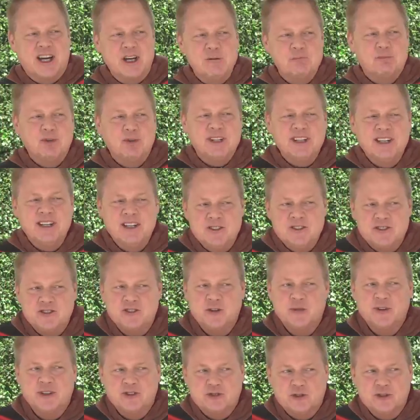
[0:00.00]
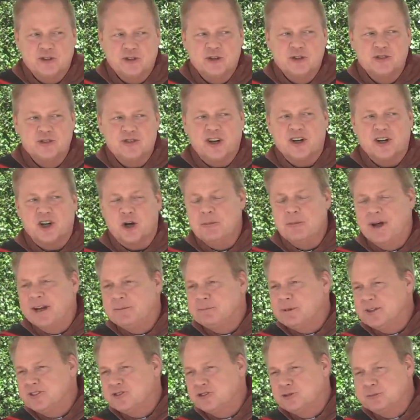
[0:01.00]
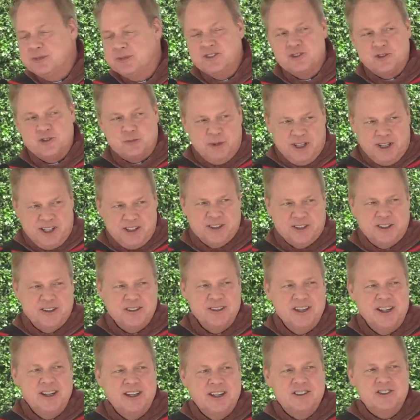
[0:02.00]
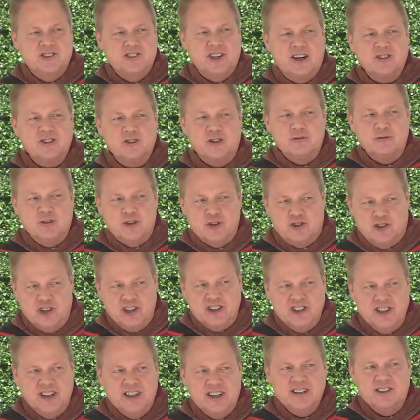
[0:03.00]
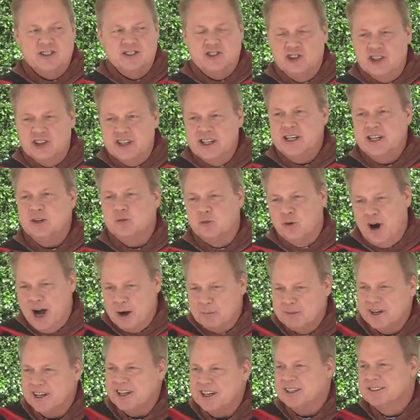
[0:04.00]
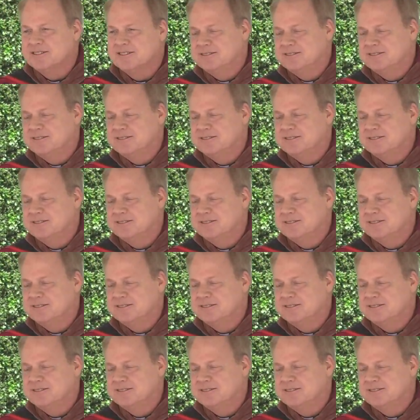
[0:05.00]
am pleased to introduce our commencement speaker, Dr. Virginia Ginni Rometty.